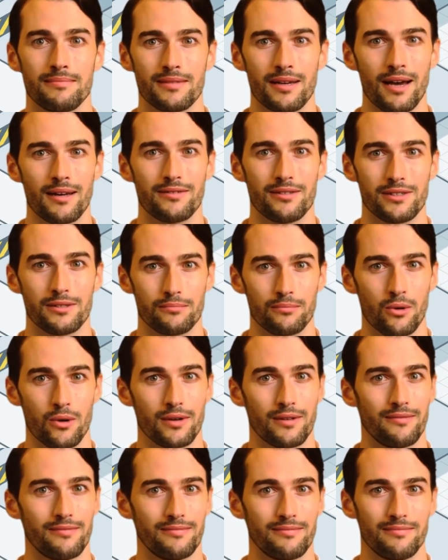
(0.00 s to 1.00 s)
At this
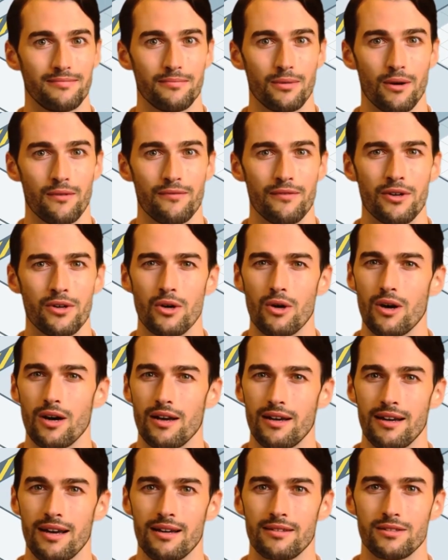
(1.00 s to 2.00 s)
point, both the
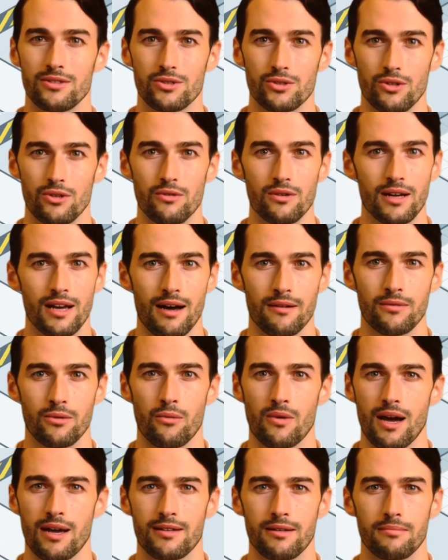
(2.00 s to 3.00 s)
client and the server have the
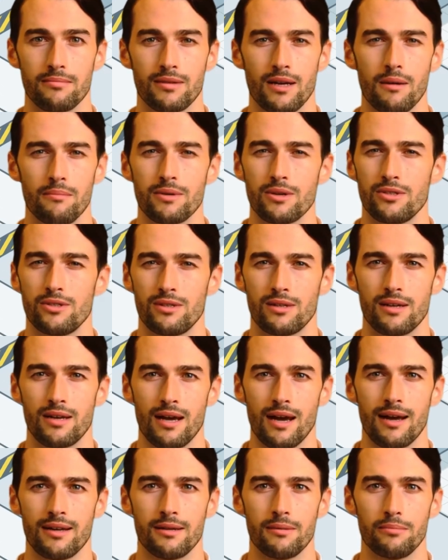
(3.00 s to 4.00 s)
random numbers
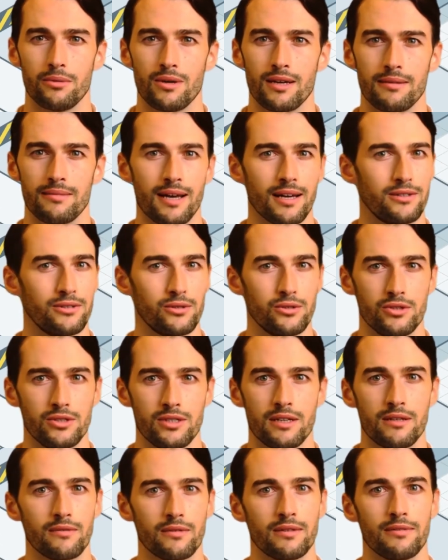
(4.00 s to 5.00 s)
and the pre-master
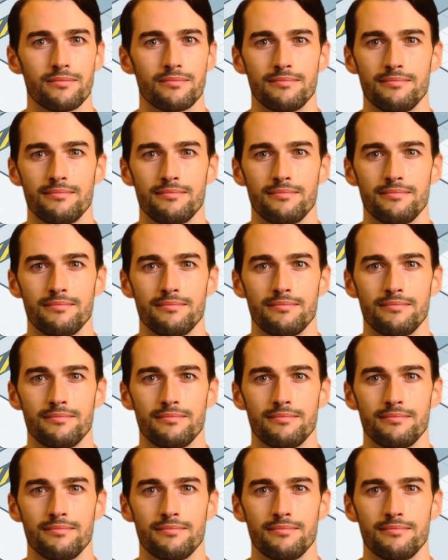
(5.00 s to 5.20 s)
secret.